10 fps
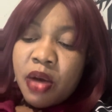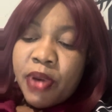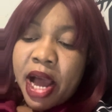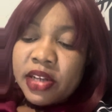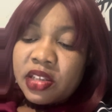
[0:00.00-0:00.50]

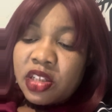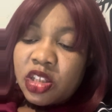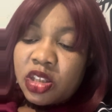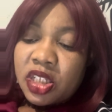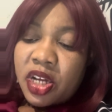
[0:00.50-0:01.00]

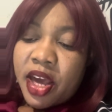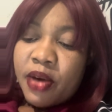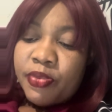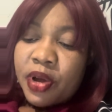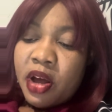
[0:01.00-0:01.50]
policies to
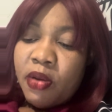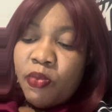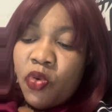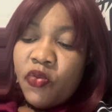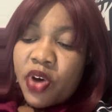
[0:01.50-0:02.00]
help
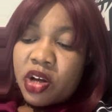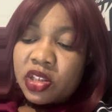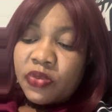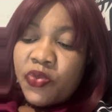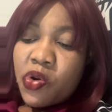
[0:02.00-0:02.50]
move
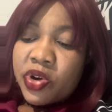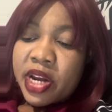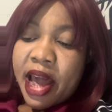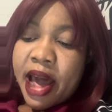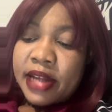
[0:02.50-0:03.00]
us
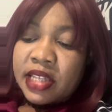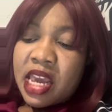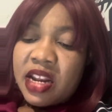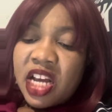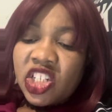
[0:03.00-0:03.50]
forward as
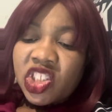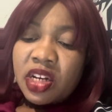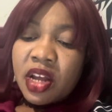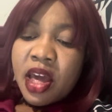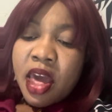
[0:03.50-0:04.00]
a nation